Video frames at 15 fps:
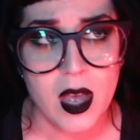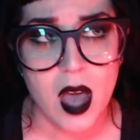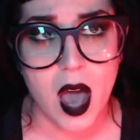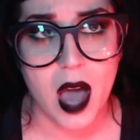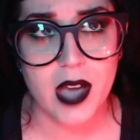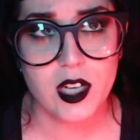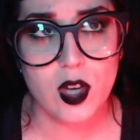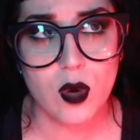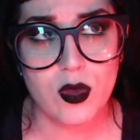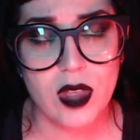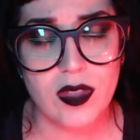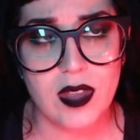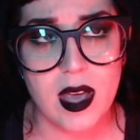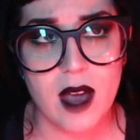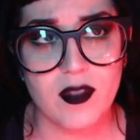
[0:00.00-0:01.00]
I know that
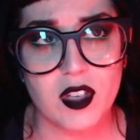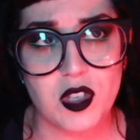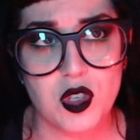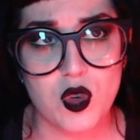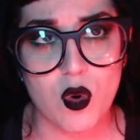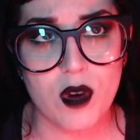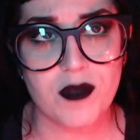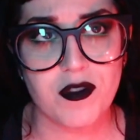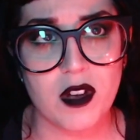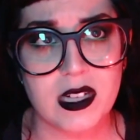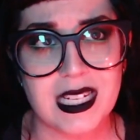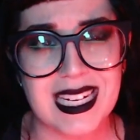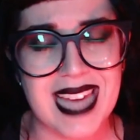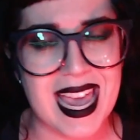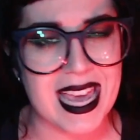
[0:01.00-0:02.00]
they have a storefront
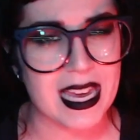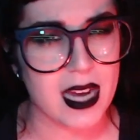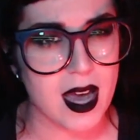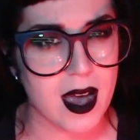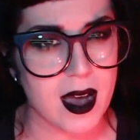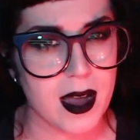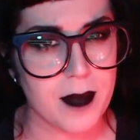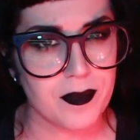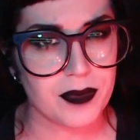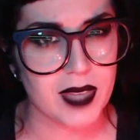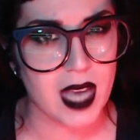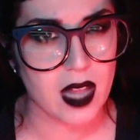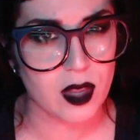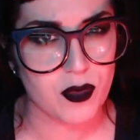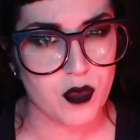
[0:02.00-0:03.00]
in Anaheim,
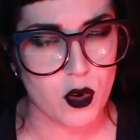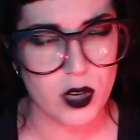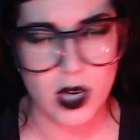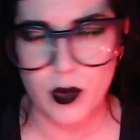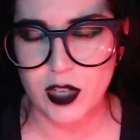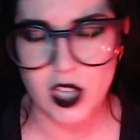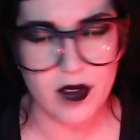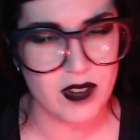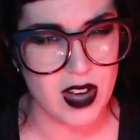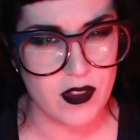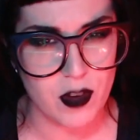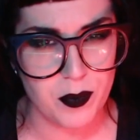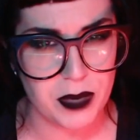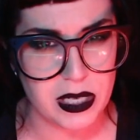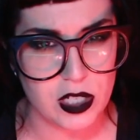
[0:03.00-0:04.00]
California, which I've never
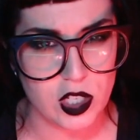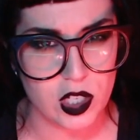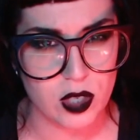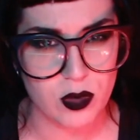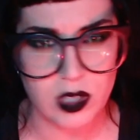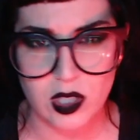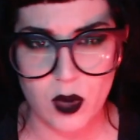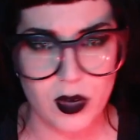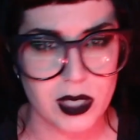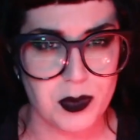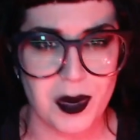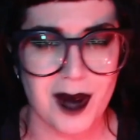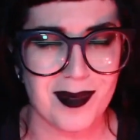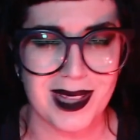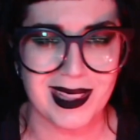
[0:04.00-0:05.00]
been to. It's always been
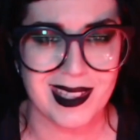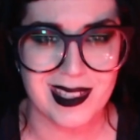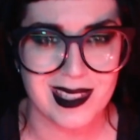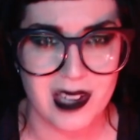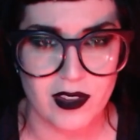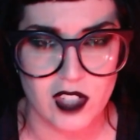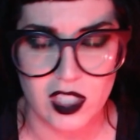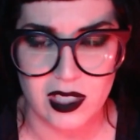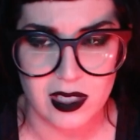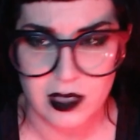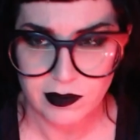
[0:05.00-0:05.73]
on my list. I've just